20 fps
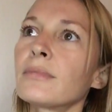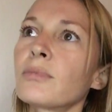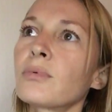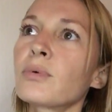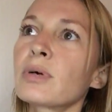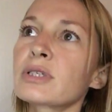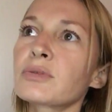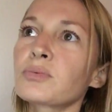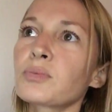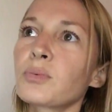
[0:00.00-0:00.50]

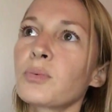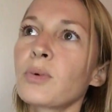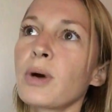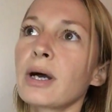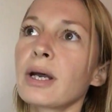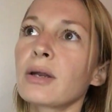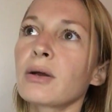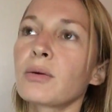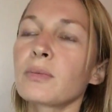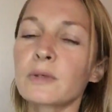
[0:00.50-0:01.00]
was
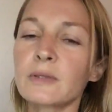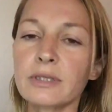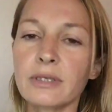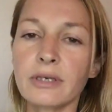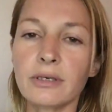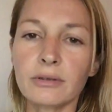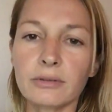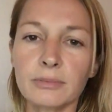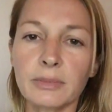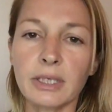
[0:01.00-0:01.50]
what almost
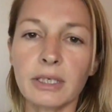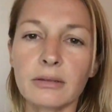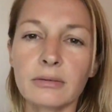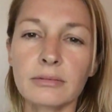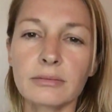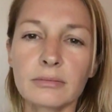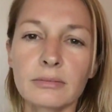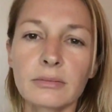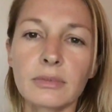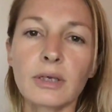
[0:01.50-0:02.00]
killed me.
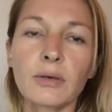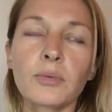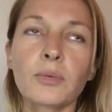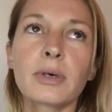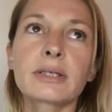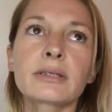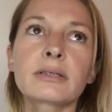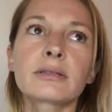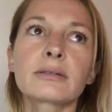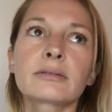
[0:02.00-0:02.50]
It
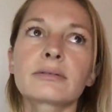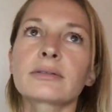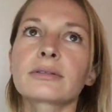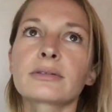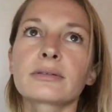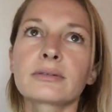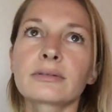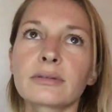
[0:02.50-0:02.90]
wasn't